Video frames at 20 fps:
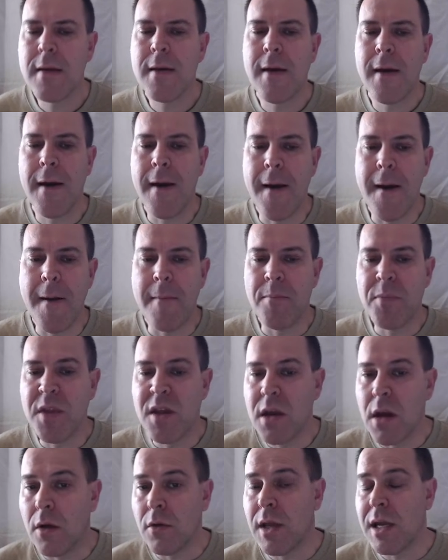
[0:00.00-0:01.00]

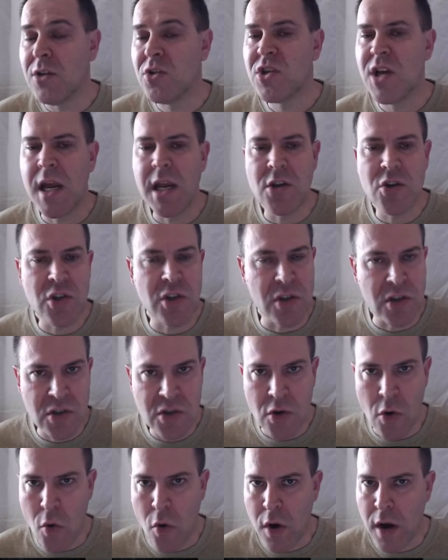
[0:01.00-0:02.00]
You know, they changed the
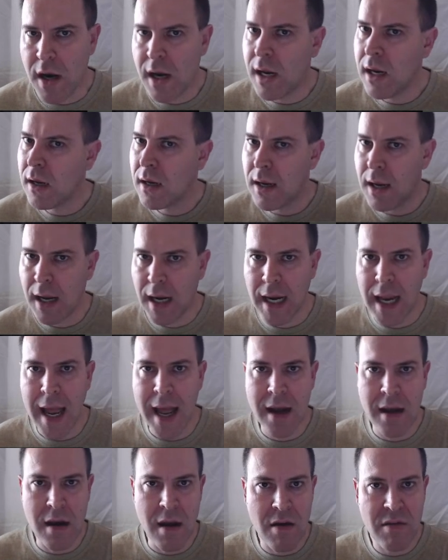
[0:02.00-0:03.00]
story.
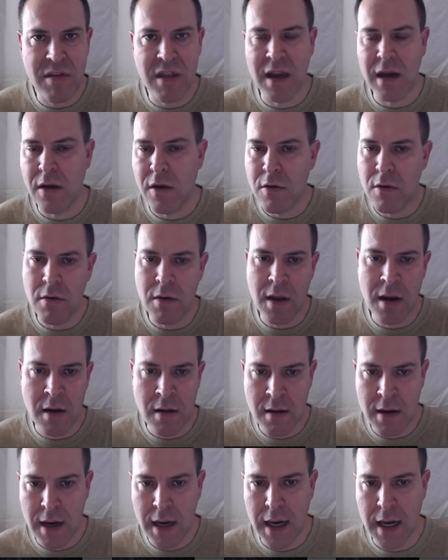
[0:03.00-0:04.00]
Again, nothing new
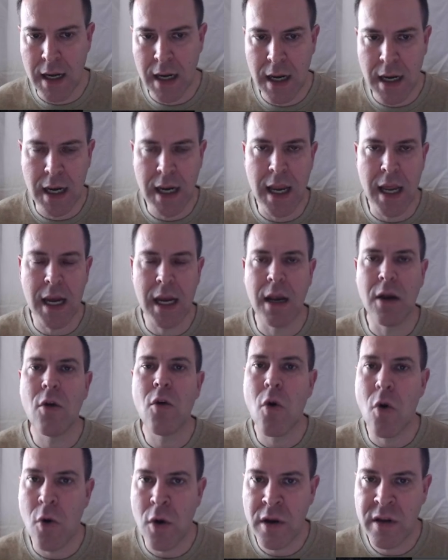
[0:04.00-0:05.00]
there. Again, in
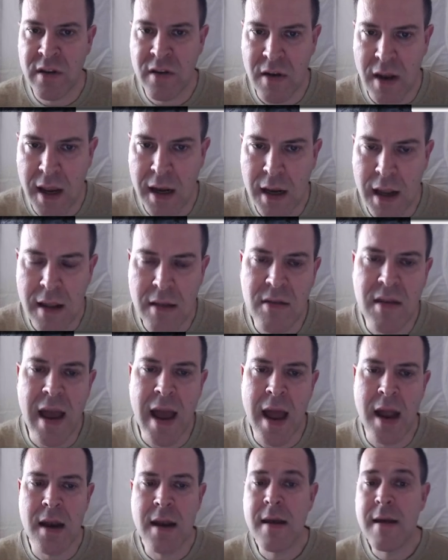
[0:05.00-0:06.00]
court, they did
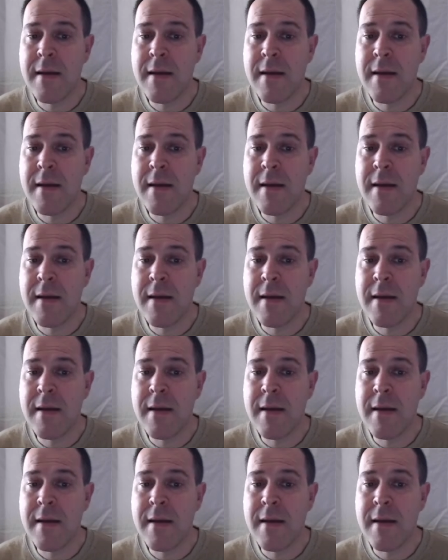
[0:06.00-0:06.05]
that.